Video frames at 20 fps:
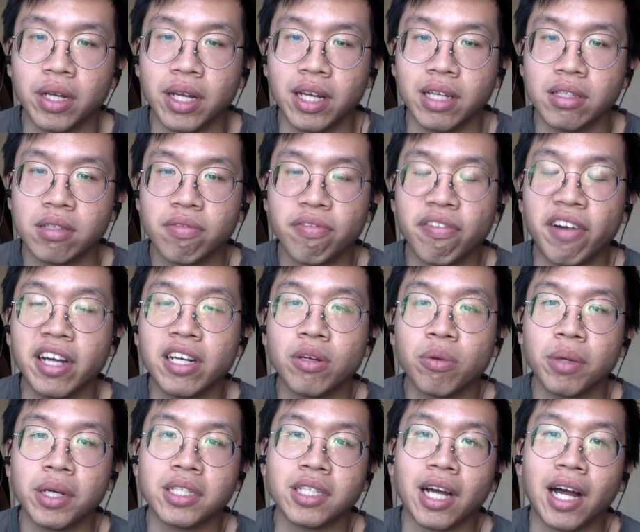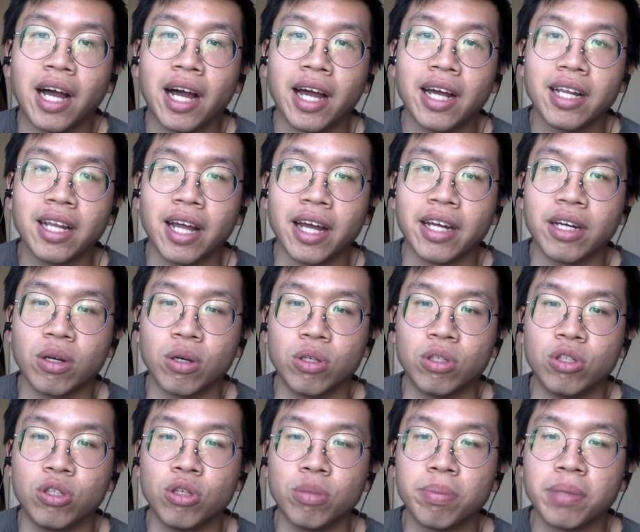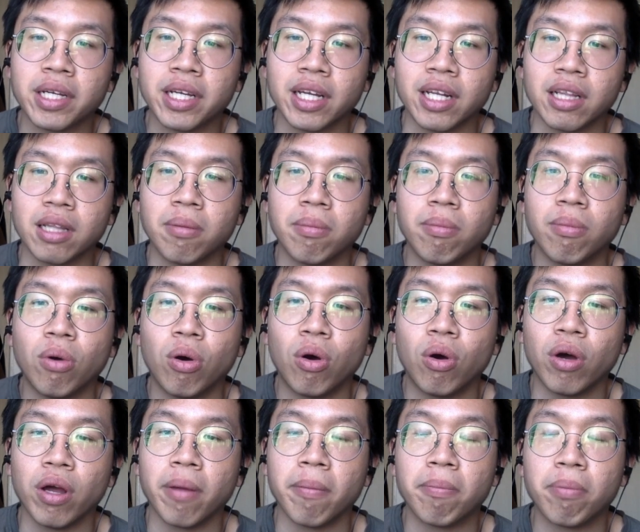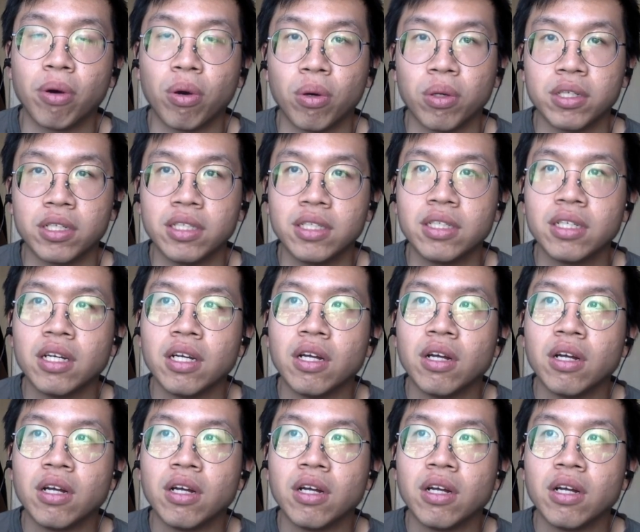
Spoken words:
is find a way to highlight or duplicate the more important